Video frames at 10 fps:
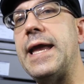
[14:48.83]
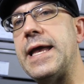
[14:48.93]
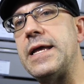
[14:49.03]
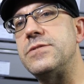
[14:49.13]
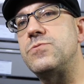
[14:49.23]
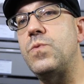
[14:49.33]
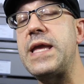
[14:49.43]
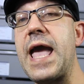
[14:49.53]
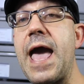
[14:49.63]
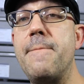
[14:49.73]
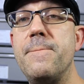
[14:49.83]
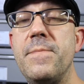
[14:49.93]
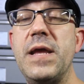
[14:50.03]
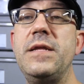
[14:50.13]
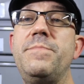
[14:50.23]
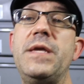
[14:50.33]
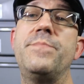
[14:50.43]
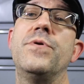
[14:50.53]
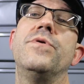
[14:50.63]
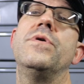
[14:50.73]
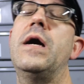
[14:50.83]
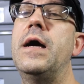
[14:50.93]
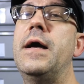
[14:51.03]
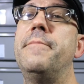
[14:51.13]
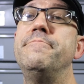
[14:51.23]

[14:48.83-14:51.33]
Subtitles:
And we had many people,